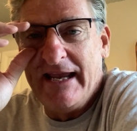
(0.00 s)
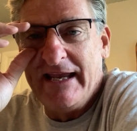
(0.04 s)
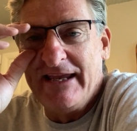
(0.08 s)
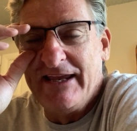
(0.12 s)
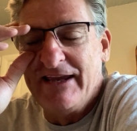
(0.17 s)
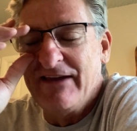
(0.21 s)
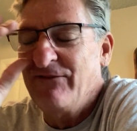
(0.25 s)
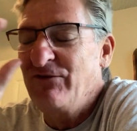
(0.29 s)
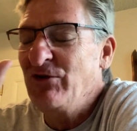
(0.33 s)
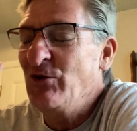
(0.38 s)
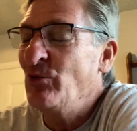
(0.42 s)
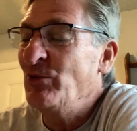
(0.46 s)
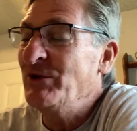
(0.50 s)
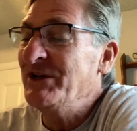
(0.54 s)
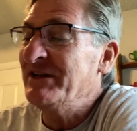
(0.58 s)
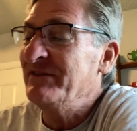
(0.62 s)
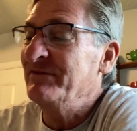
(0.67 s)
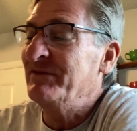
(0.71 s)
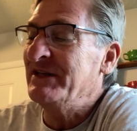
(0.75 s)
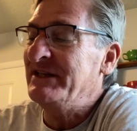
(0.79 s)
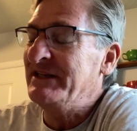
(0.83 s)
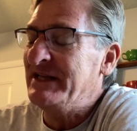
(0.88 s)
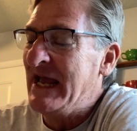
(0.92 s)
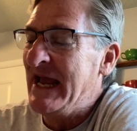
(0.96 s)
give you an
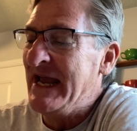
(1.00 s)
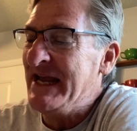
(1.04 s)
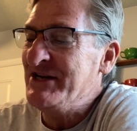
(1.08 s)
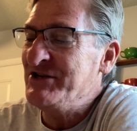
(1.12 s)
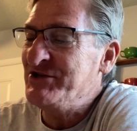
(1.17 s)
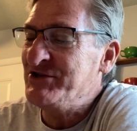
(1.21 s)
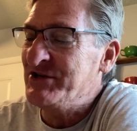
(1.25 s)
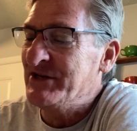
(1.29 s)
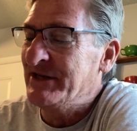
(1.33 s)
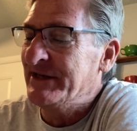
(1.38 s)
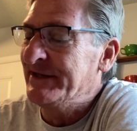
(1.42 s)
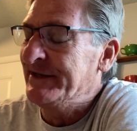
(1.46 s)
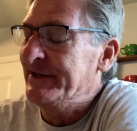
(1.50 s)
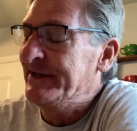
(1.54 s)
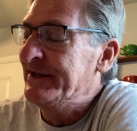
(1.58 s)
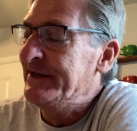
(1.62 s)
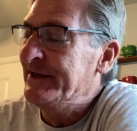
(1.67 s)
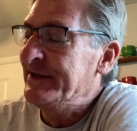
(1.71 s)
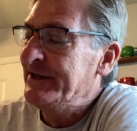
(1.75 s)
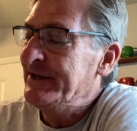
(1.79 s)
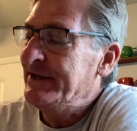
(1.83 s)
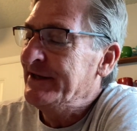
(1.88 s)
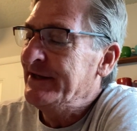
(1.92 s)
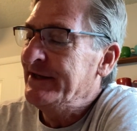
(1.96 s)

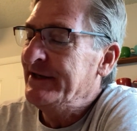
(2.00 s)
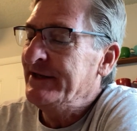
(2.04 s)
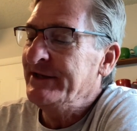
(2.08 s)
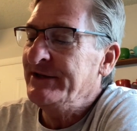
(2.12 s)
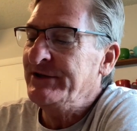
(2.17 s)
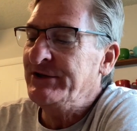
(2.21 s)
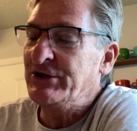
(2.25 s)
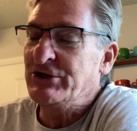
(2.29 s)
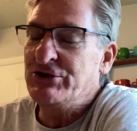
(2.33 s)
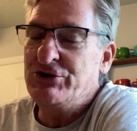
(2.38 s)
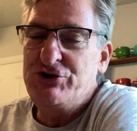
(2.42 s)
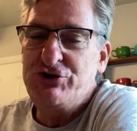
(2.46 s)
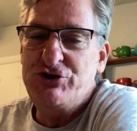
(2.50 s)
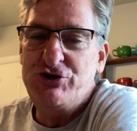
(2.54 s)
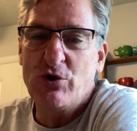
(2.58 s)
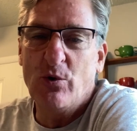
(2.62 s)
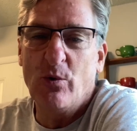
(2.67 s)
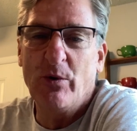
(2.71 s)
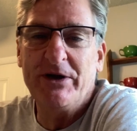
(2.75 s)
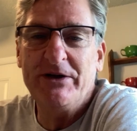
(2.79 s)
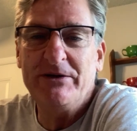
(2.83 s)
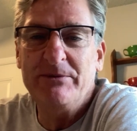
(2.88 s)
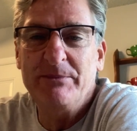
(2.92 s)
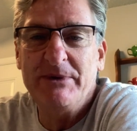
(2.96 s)
invitation to
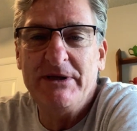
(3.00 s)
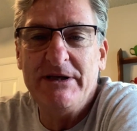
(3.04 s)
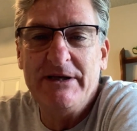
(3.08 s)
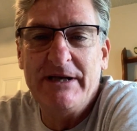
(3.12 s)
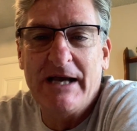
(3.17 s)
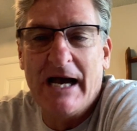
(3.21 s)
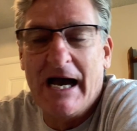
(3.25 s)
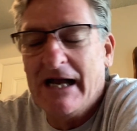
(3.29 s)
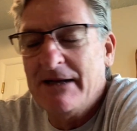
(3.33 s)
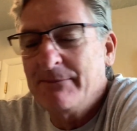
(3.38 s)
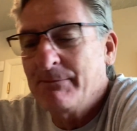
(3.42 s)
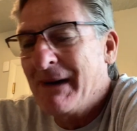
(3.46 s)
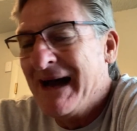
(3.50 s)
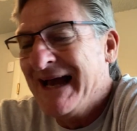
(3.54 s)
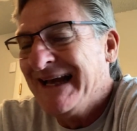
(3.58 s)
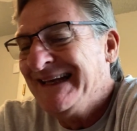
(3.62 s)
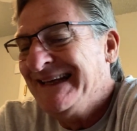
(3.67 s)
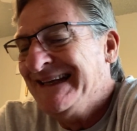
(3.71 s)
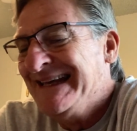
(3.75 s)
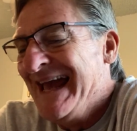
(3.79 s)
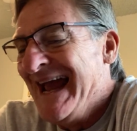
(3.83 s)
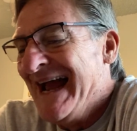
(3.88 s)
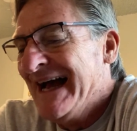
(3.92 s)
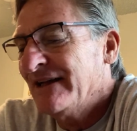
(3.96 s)
join me on my
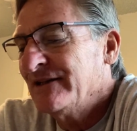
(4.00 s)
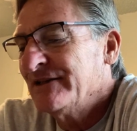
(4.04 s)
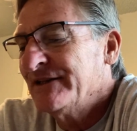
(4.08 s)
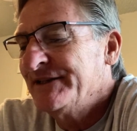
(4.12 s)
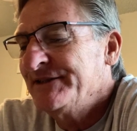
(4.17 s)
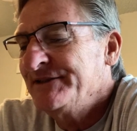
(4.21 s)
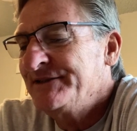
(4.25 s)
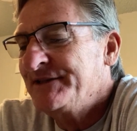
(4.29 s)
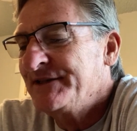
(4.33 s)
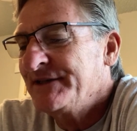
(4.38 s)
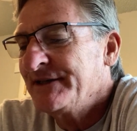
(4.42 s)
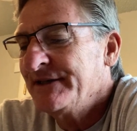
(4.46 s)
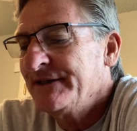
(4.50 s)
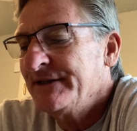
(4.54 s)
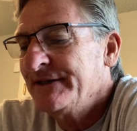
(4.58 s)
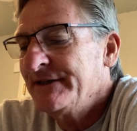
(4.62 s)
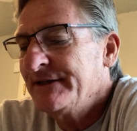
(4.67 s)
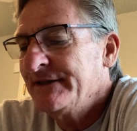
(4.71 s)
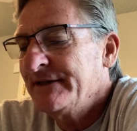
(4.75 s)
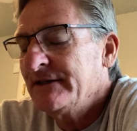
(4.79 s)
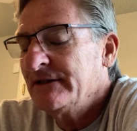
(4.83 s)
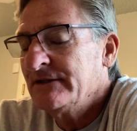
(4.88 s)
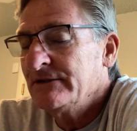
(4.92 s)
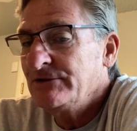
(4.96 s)
Gallant
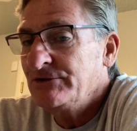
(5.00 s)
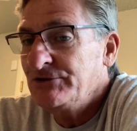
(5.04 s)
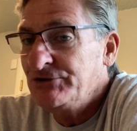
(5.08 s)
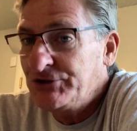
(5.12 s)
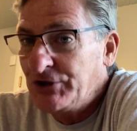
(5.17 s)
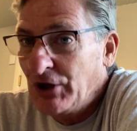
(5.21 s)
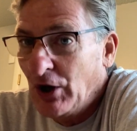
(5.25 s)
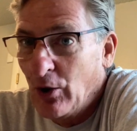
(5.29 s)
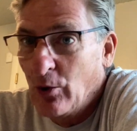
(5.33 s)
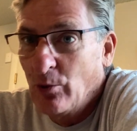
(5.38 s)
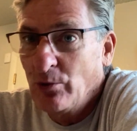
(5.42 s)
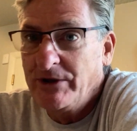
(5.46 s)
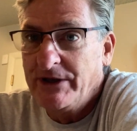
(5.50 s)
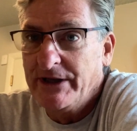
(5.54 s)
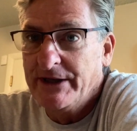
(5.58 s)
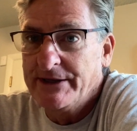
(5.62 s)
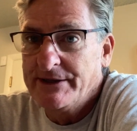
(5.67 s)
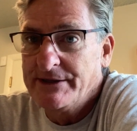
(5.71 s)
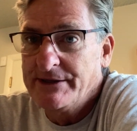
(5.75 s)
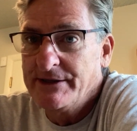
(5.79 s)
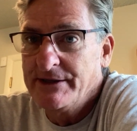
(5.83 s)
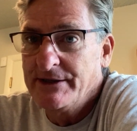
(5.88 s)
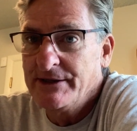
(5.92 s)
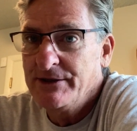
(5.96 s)

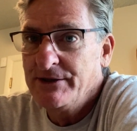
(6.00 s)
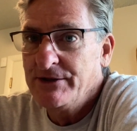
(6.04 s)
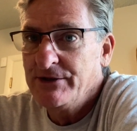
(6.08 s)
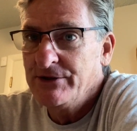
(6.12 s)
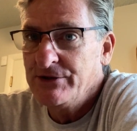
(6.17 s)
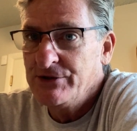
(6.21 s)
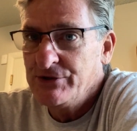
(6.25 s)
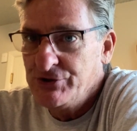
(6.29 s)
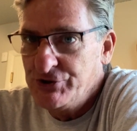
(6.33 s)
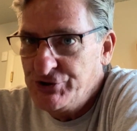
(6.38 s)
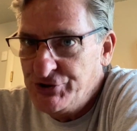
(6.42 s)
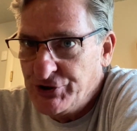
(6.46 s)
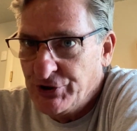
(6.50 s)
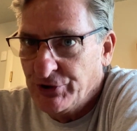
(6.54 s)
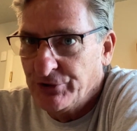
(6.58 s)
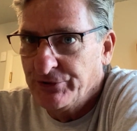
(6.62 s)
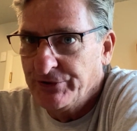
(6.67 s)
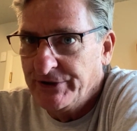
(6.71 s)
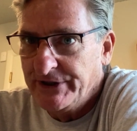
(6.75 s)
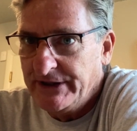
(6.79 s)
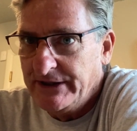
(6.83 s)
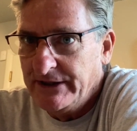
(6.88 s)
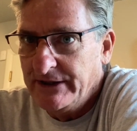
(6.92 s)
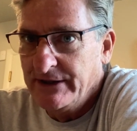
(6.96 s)
token
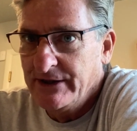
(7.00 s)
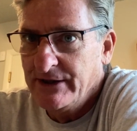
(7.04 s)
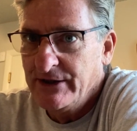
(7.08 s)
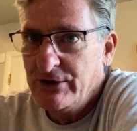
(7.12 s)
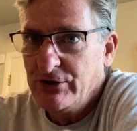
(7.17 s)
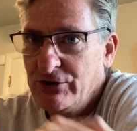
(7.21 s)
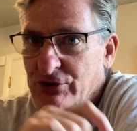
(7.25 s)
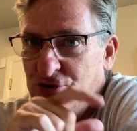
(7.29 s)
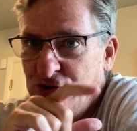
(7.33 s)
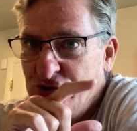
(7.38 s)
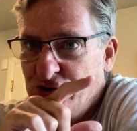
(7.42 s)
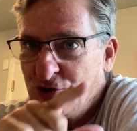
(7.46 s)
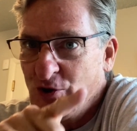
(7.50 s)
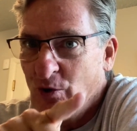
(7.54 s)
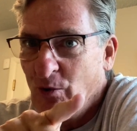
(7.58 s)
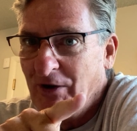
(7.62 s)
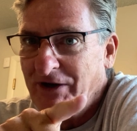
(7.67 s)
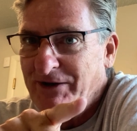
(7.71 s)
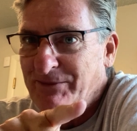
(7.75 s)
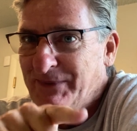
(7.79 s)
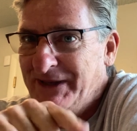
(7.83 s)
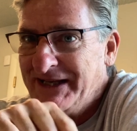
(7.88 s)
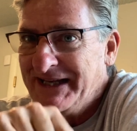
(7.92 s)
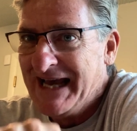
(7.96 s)
journey.
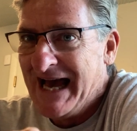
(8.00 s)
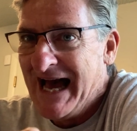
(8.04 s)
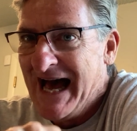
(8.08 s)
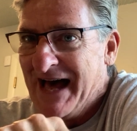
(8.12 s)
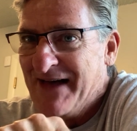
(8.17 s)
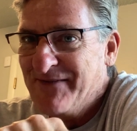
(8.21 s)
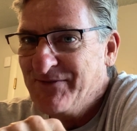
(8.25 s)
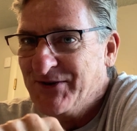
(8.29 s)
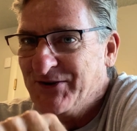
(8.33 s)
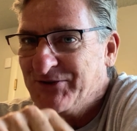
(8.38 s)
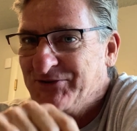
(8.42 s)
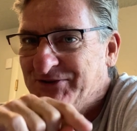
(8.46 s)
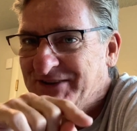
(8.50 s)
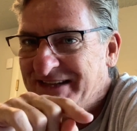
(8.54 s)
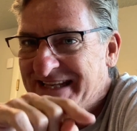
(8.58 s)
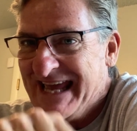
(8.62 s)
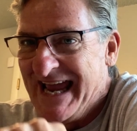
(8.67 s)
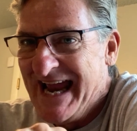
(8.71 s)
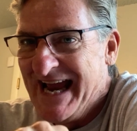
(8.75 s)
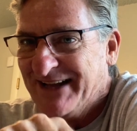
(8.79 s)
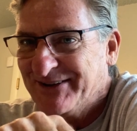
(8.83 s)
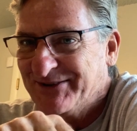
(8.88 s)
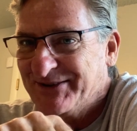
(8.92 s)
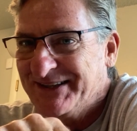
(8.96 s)
Join me on this
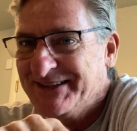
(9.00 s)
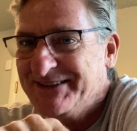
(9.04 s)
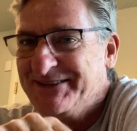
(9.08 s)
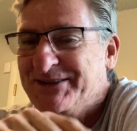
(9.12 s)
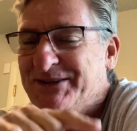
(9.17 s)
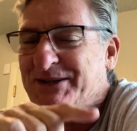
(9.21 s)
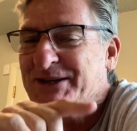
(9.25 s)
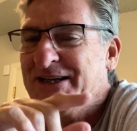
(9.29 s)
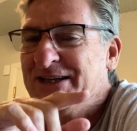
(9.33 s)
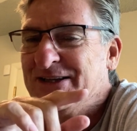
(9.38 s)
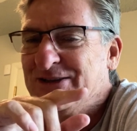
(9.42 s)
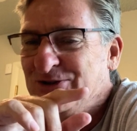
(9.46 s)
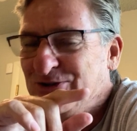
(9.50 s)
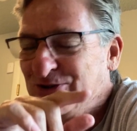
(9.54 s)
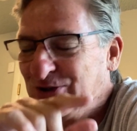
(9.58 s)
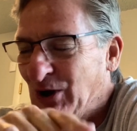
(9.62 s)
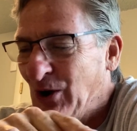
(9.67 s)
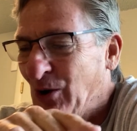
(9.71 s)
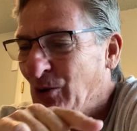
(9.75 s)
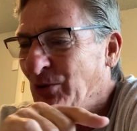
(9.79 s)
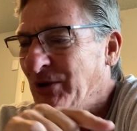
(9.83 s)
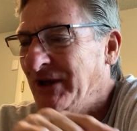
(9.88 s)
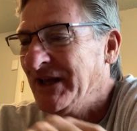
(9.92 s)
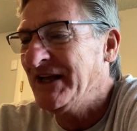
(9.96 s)
Gallant
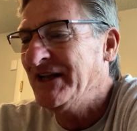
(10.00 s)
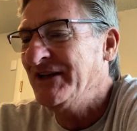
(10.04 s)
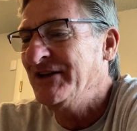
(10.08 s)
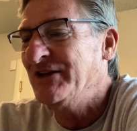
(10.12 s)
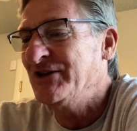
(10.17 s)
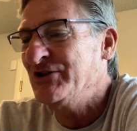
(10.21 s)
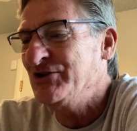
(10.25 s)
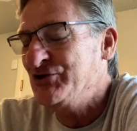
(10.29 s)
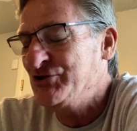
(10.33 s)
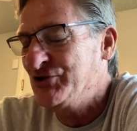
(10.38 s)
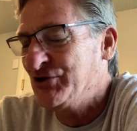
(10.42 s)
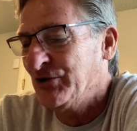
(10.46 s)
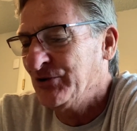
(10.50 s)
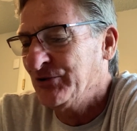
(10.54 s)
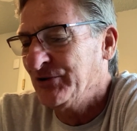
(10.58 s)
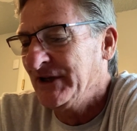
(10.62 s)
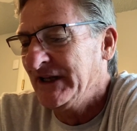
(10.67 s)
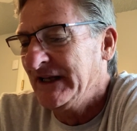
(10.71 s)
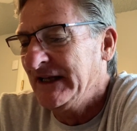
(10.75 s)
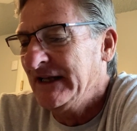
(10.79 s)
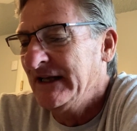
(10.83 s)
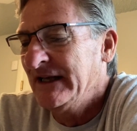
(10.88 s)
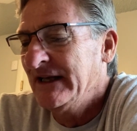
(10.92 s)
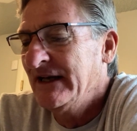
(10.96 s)
token
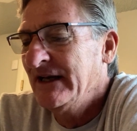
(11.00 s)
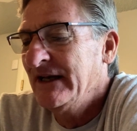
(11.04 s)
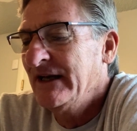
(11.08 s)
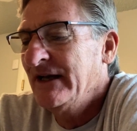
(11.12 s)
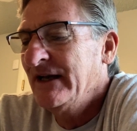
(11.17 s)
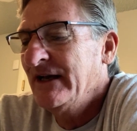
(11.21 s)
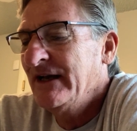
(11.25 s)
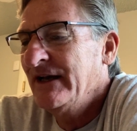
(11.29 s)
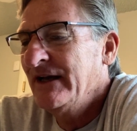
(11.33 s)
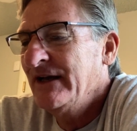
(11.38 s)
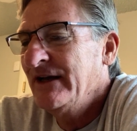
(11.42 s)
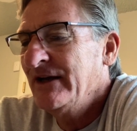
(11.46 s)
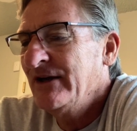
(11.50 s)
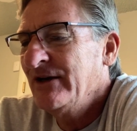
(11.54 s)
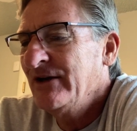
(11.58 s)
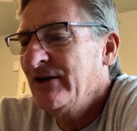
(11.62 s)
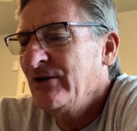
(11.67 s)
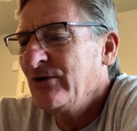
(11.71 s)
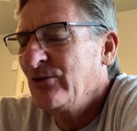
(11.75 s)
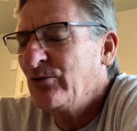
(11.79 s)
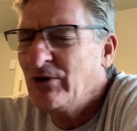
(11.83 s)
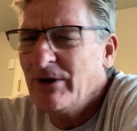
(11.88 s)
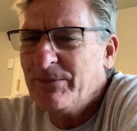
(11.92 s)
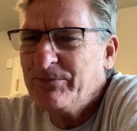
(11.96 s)
journey.
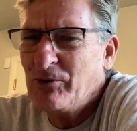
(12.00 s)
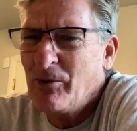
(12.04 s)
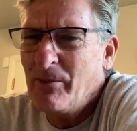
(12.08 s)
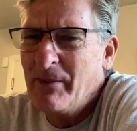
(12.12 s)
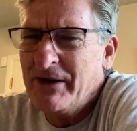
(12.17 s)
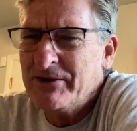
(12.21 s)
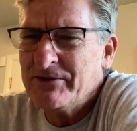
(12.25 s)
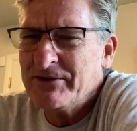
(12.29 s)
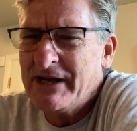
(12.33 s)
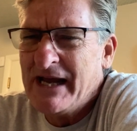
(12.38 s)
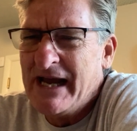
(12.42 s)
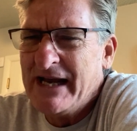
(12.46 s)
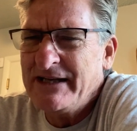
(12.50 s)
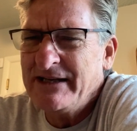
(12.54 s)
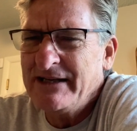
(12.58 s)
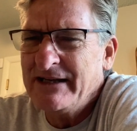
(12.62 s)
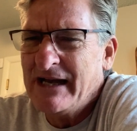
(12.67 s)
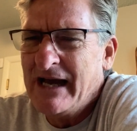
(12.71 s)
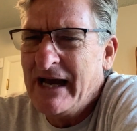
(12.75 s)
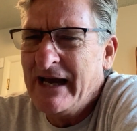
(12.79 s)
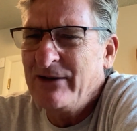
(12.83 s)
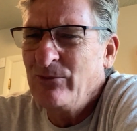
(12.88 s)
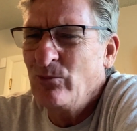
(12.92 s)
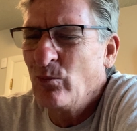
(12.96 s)
Crypto Mentor
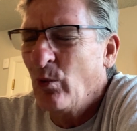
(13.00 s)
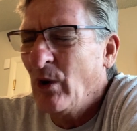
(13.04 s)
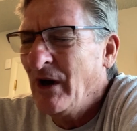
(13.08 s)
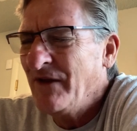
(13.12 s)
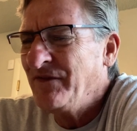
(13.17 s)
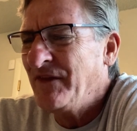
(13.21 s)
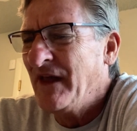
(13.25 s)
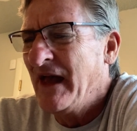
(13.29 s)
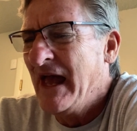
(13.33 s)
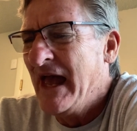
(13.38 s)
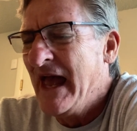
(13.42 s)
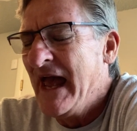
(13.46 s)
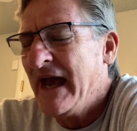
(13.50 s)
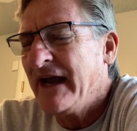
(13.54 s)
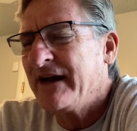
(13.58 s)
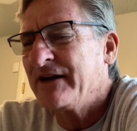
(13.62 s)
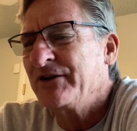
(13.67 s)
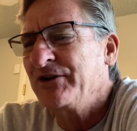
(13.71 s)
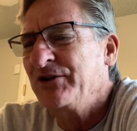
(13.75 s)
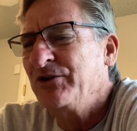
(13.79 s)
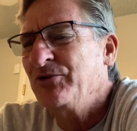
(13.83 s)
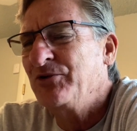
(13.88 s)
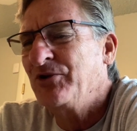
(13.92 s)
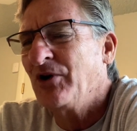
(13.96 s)
99, what the heck
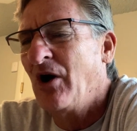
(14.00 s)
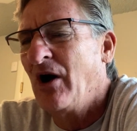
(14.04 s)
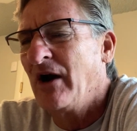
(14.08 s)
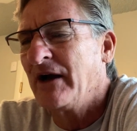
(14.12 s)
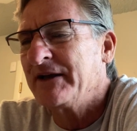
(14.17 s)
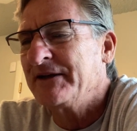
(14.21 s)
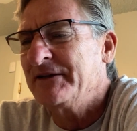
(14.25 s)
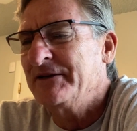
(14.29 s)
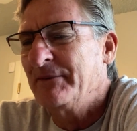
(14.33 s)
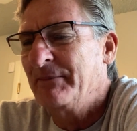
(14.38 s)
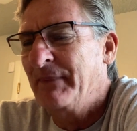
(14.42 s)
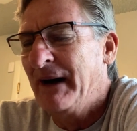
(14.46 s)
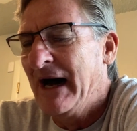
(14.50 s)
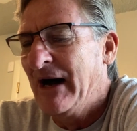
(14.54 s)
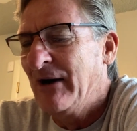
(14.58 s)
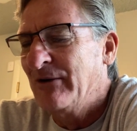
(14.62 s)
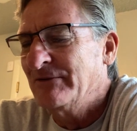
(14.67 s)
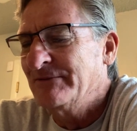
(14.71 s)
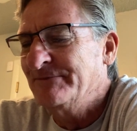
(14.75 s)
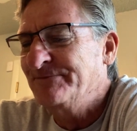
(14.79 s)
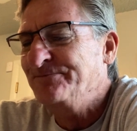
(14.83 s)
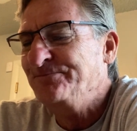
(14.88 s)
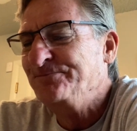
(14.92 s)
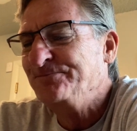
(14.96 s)
are you talking about?